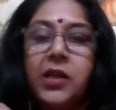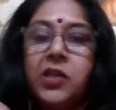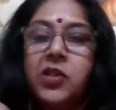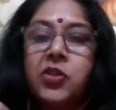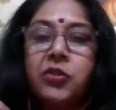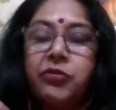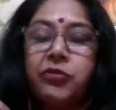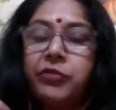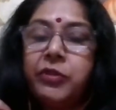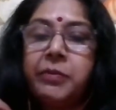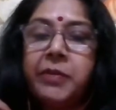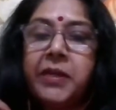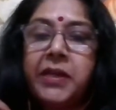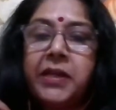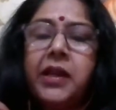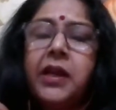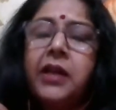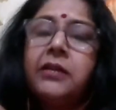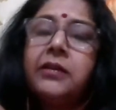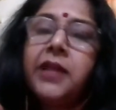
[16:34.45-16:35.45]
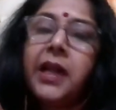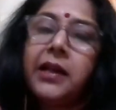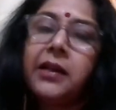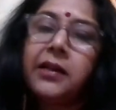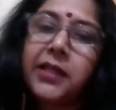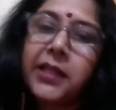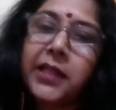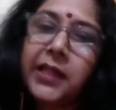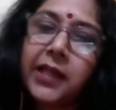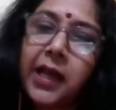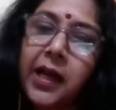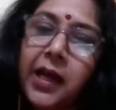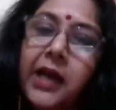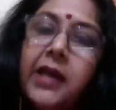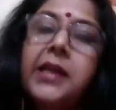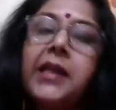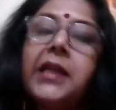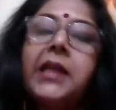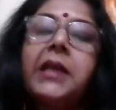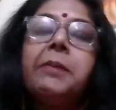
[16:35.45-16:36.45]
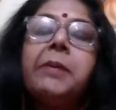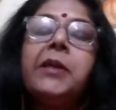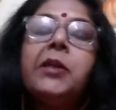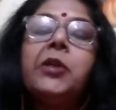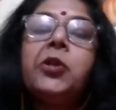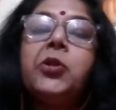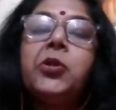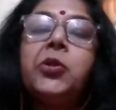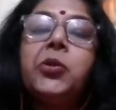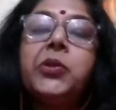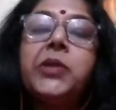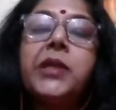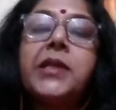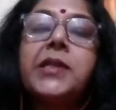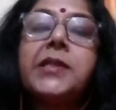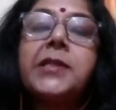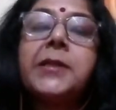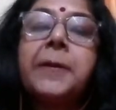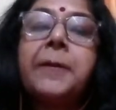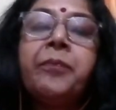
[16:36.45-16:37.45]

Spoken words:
to women that they are able to do this.